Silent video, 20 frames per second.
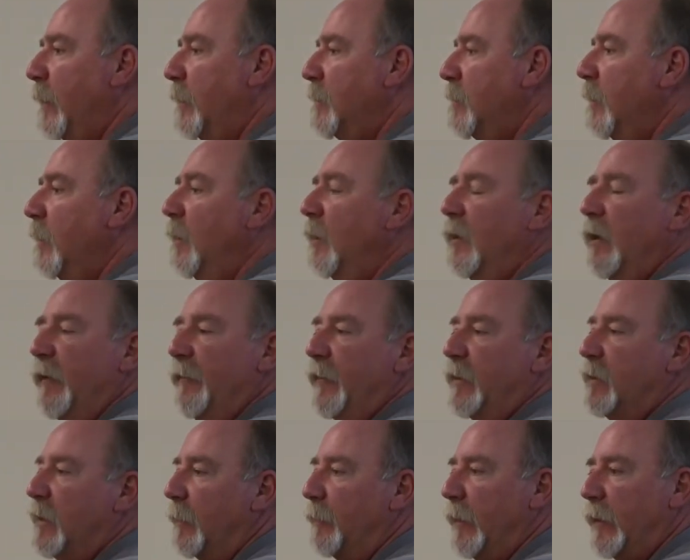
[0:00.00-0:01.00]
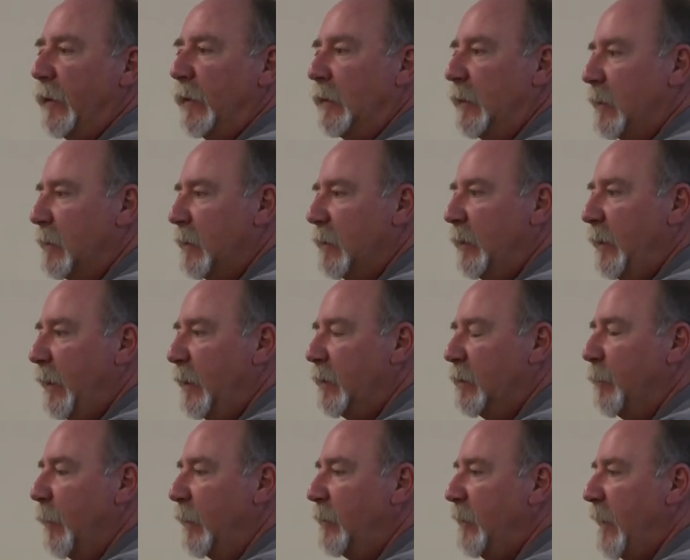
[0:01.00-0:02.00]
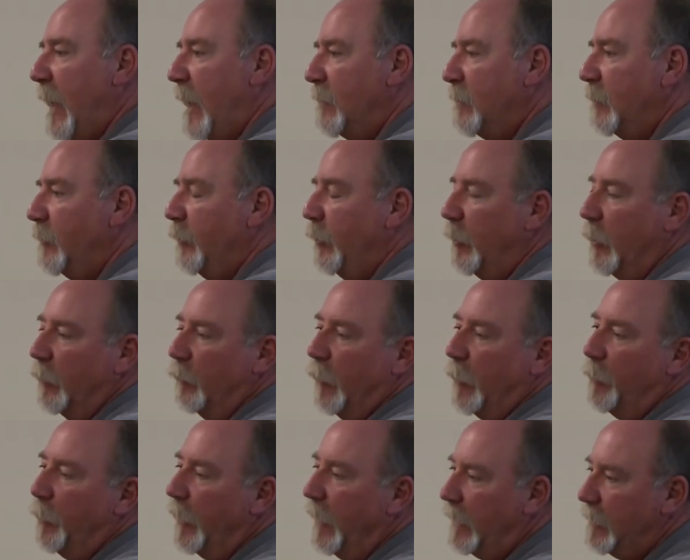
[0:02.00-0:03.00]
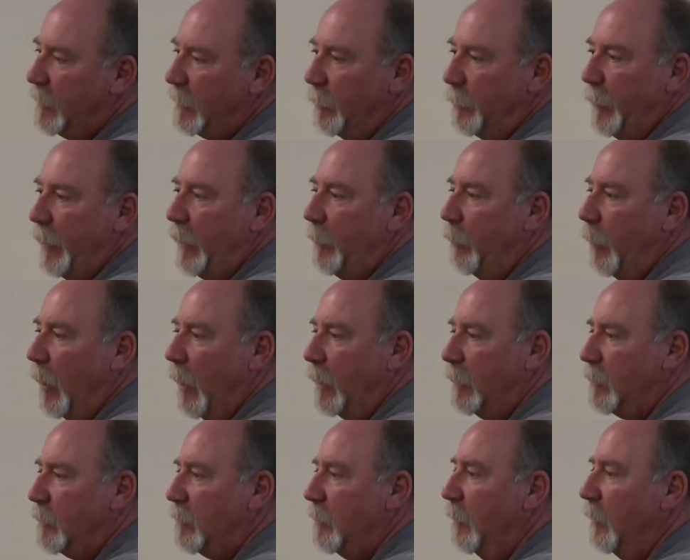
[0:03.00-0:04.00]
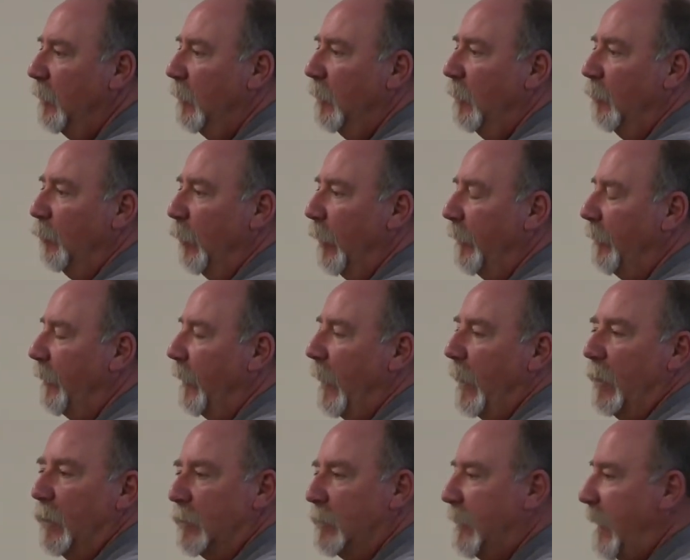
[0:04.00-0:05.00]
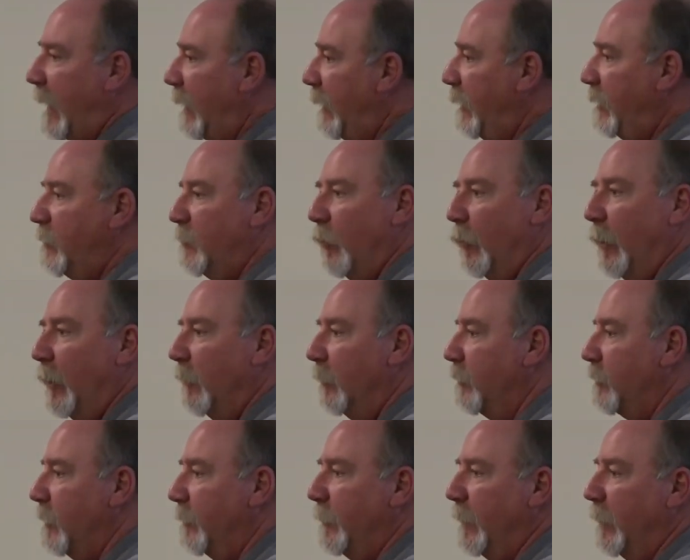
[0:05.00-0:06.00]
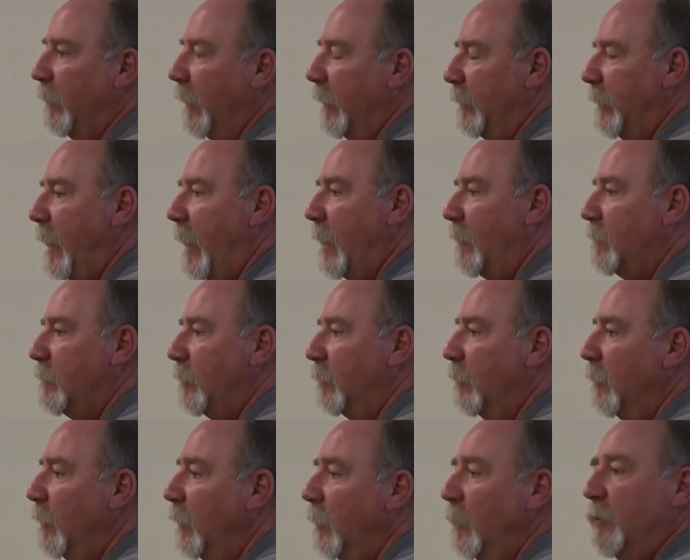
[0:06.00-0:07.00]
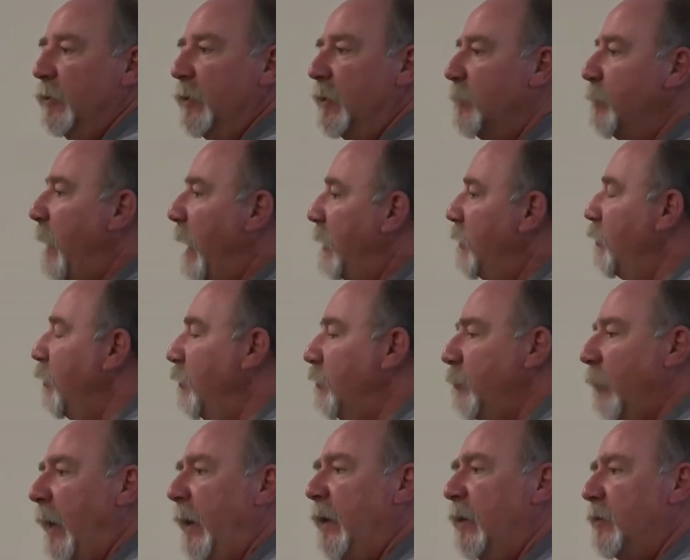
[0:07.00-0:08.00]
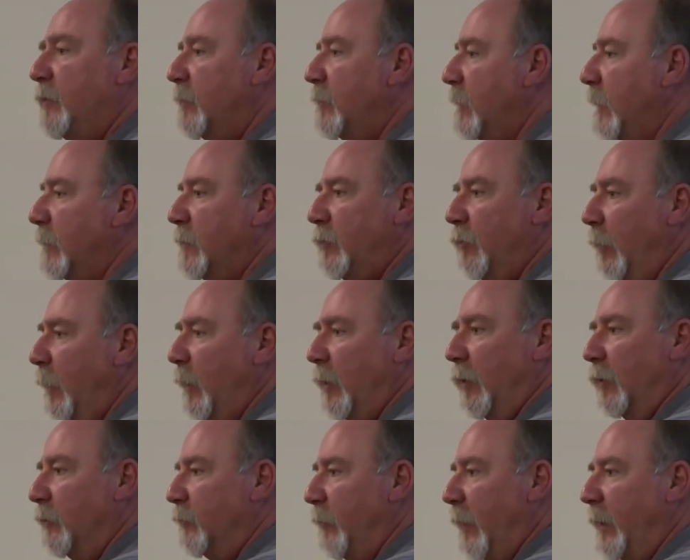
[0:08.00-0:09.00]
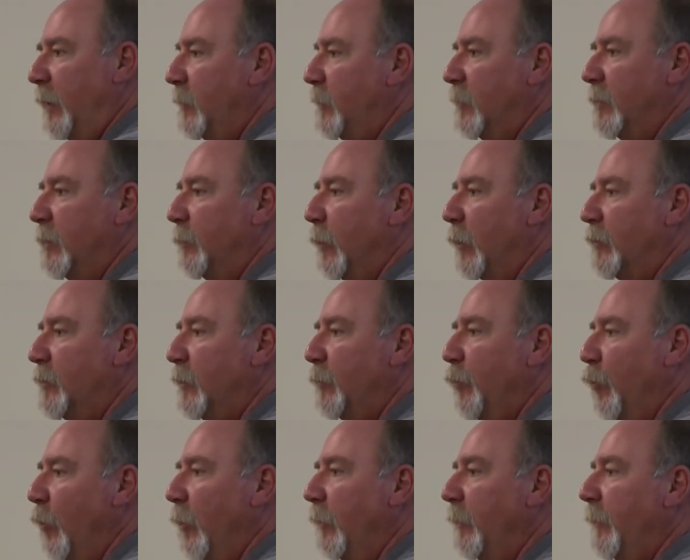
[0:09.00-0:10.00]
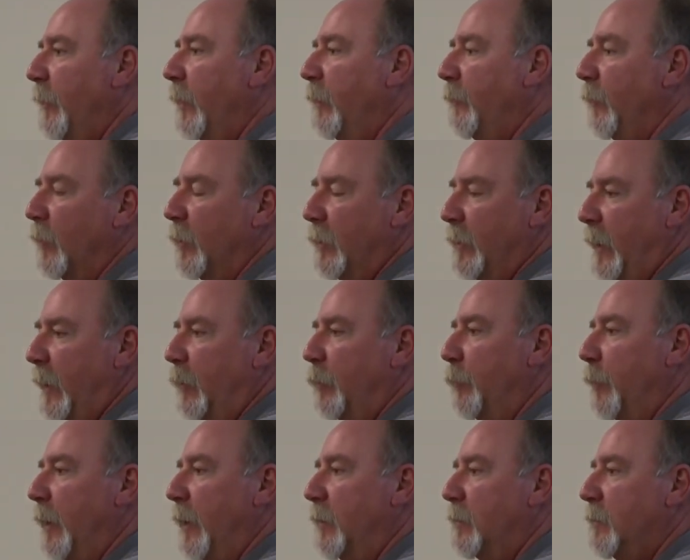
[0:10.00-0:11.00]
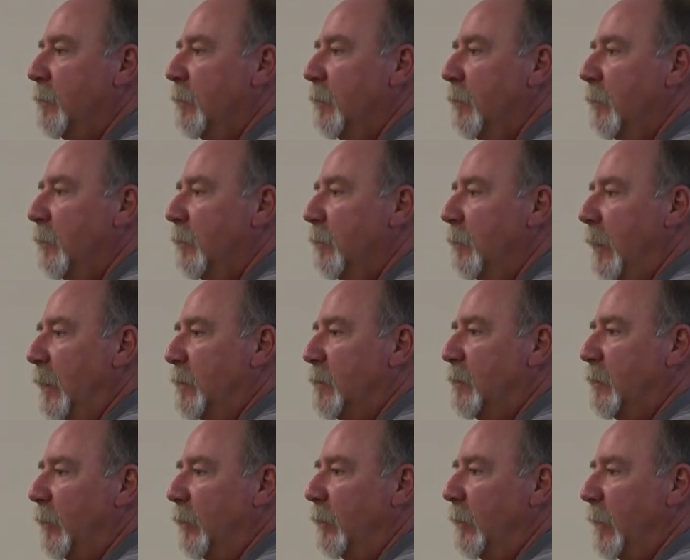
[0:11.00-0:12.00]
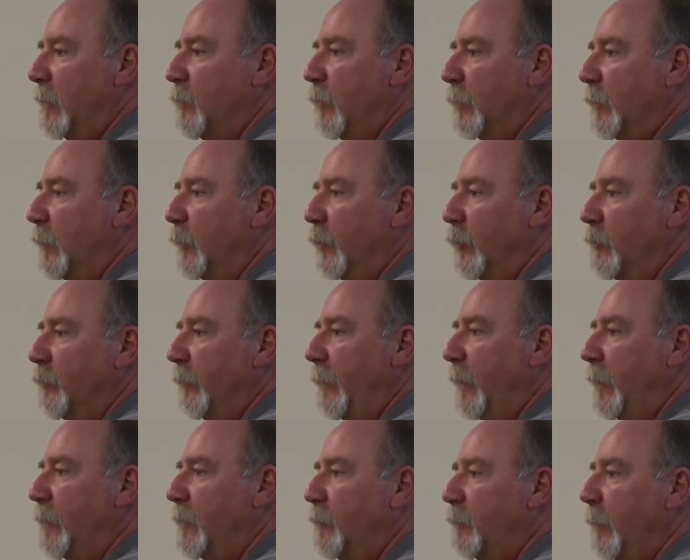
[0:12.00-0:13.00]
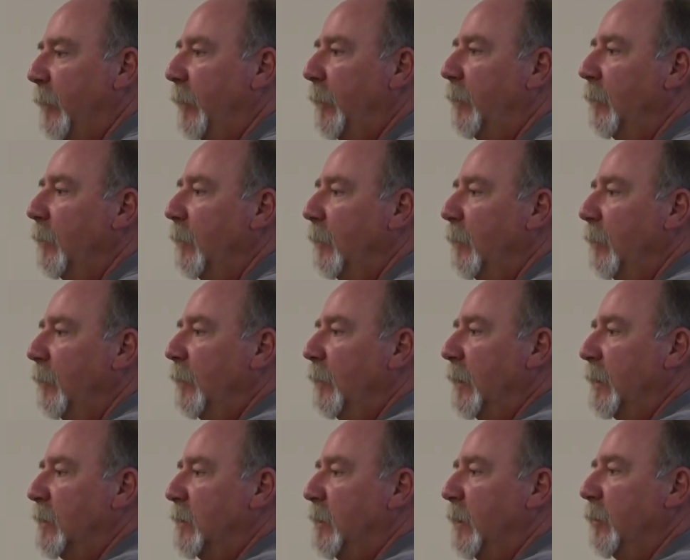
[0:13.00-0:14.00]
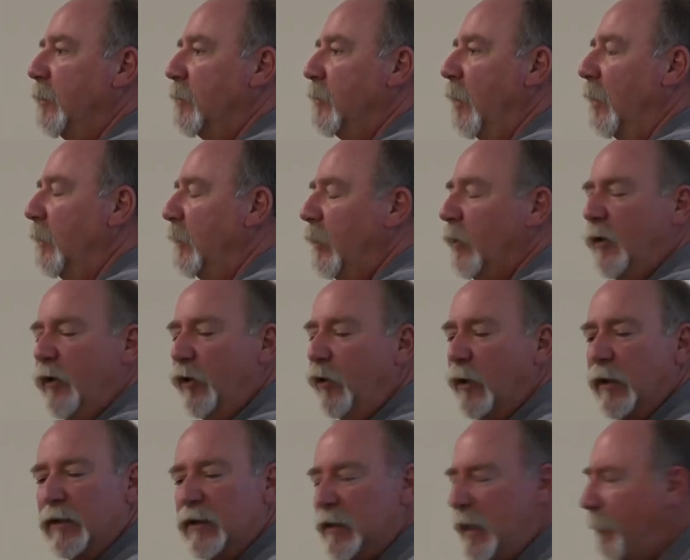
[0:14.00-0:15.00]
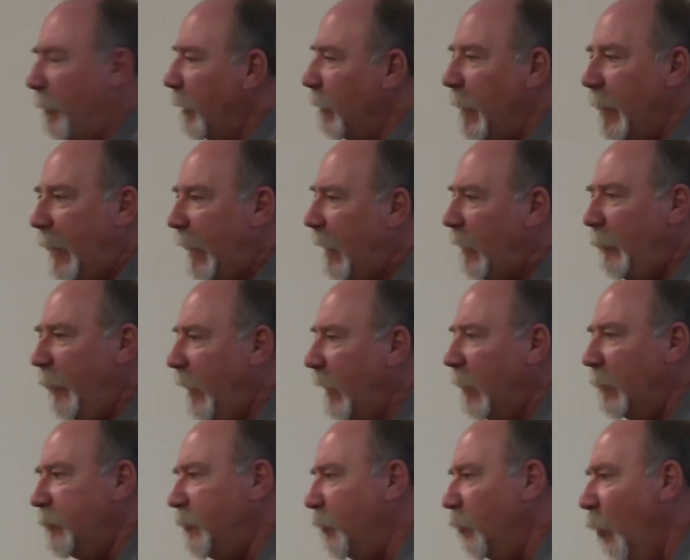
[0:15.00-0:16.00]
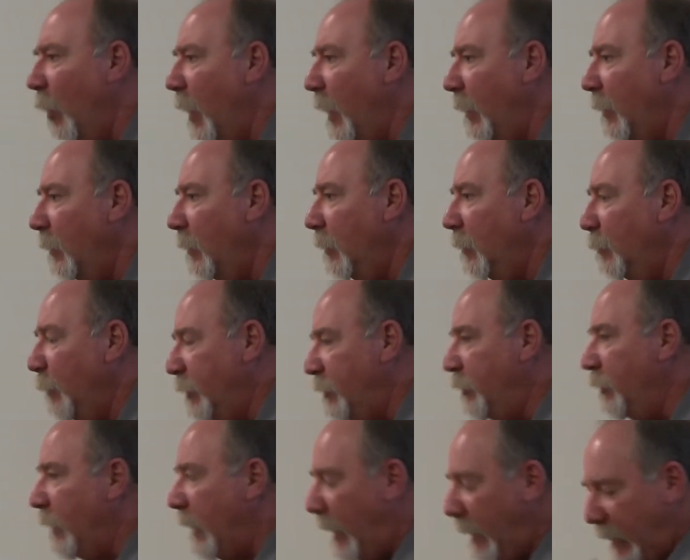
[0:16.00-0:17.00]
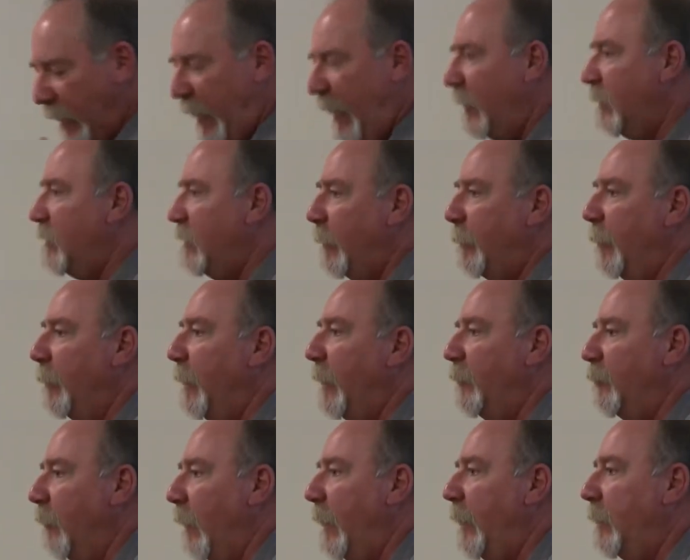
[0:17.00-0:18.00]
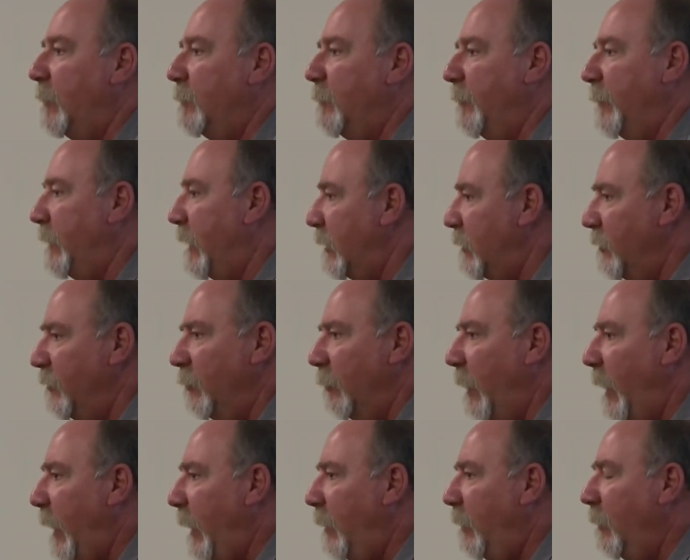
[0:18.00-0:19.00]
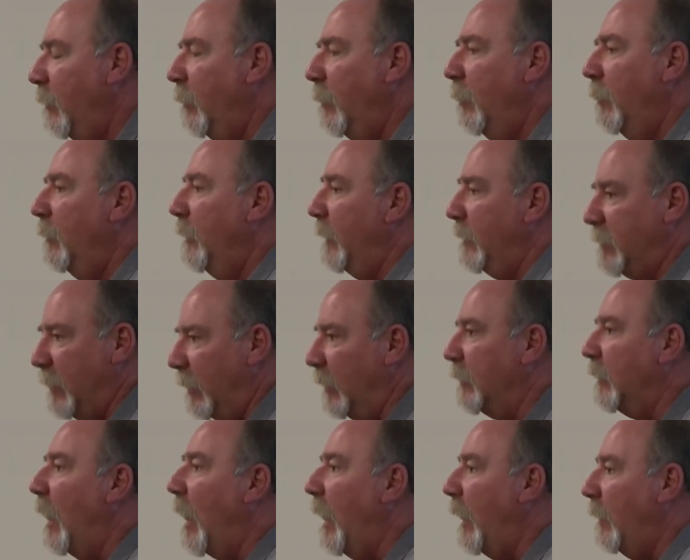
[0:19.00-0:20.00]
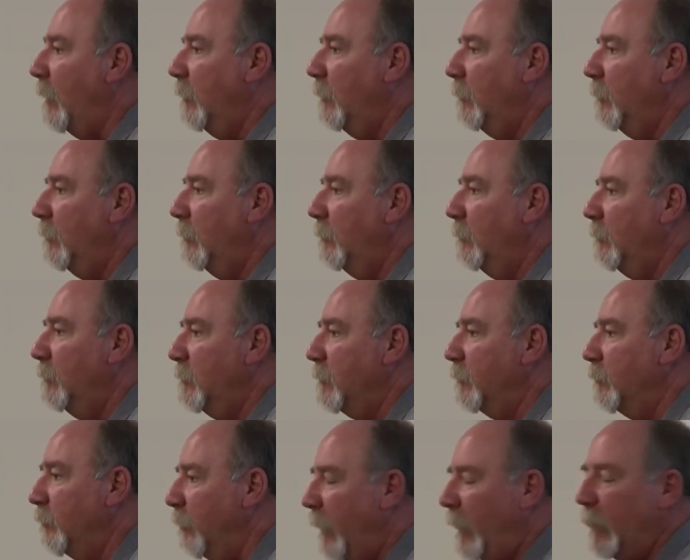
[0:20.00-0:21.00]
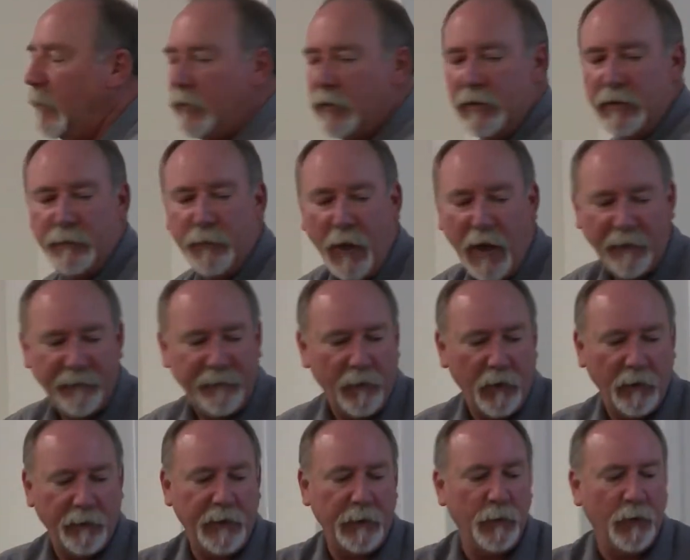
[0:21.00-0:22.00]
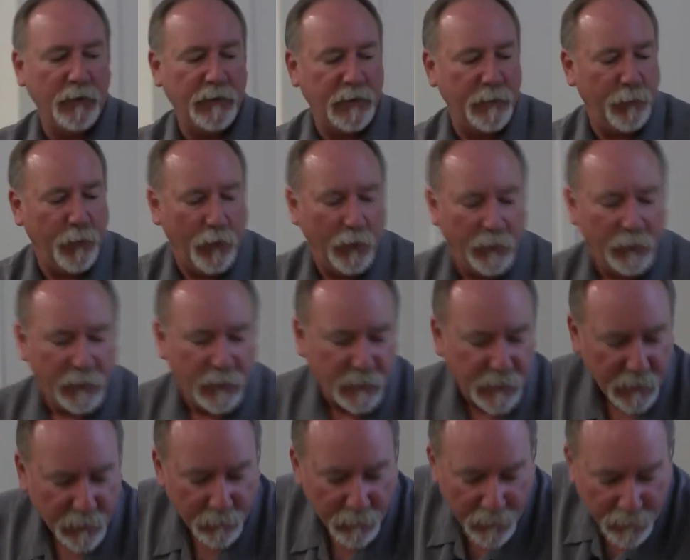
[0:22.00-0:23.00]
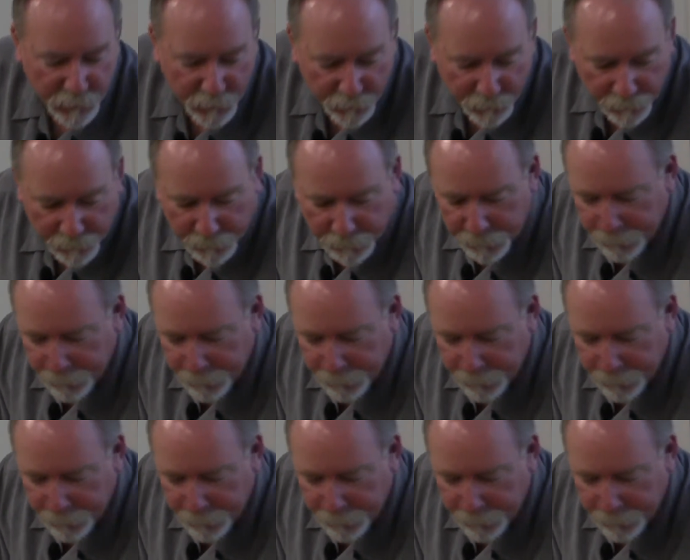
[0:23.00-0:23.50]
mix. If it's something that doesn't need as much acid, you can replace the peat moss with sandy soil or something like that. So just make sure drainage is critical. Drainage is the most important thing for container plants. That's what the nursery industry considers. You can supplement anything else you want, but you can't supplement drainage. If it doesn't drain, it's going to die. So drainage is by far the most important consideration.